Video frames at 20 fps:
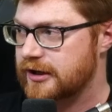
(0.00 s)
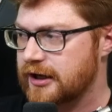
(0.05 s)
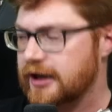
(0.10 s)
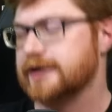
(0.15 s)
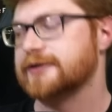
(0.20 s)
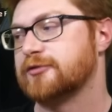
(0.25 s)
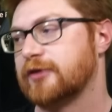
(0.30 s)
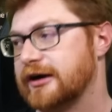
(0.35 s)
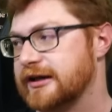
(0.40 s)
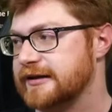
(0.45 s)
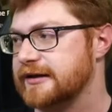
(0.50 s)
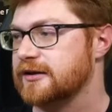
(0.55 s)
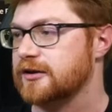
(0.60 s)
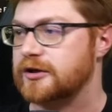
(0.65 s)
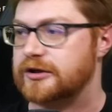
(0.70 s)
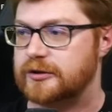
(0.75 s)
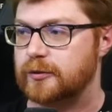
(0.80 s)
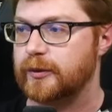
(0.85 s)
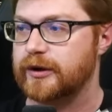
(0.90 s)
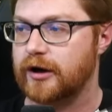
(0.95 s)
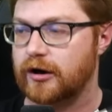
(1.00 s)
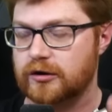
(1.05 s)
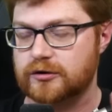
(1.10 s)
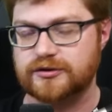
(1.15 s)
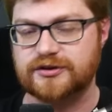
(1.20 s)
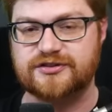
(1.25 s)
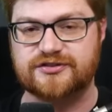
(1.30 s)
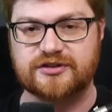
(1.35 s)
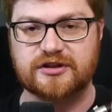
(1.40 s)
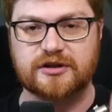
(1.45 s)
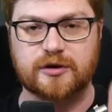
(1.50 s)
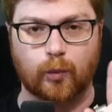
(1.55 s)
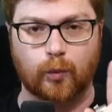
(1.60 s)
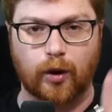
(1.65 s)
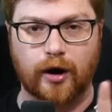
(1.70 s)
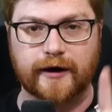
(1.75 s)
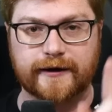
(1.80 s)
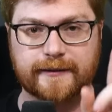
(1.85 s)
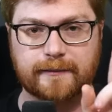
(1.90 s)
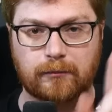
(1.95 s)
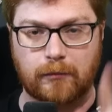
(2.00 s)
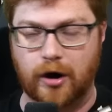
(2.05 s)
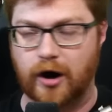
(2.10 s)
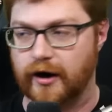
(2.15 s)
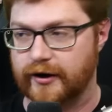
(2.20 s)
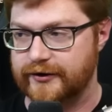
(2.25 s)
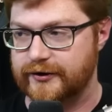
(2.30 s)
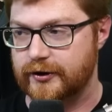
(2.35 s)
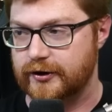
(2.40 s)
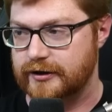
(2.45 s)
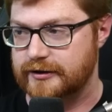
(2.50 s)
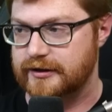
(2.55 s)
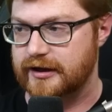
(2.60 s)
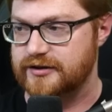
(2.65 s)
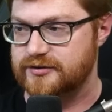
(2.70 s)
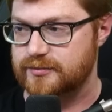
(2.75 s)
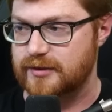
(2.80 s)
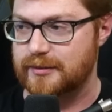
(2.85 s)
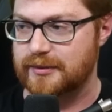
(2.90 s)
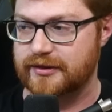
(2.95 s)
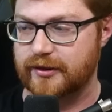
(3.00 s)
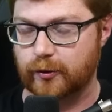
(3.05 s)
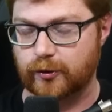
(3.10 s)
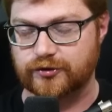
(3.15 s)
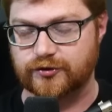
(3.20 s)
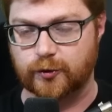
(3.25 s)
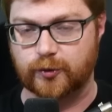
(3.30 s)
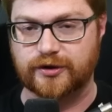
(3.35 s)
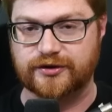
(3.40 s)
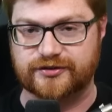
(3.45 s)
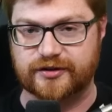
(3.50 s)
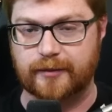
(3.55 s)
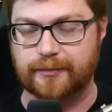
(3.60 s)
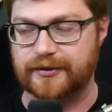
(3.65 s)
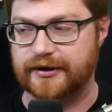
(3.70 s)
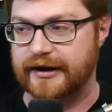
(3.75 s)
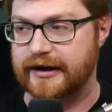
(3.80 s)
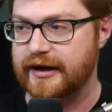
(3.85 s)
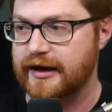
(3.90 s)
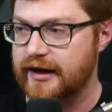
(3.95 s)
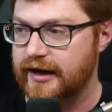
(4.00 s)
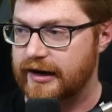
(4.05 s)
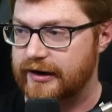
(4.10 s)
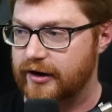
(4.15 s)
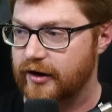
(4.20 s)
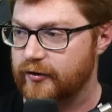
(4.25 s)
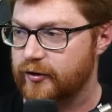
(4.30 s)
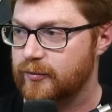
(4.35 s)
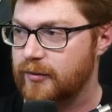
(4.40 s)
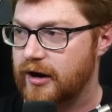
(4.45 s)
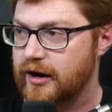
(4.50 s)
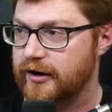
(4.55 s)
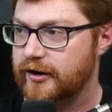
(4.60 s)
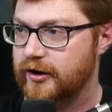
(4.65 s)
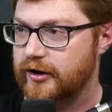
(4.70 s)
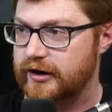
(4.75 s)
Uh, granted, look, we are only seeing one monitor in case maybe they were doing something another monitor,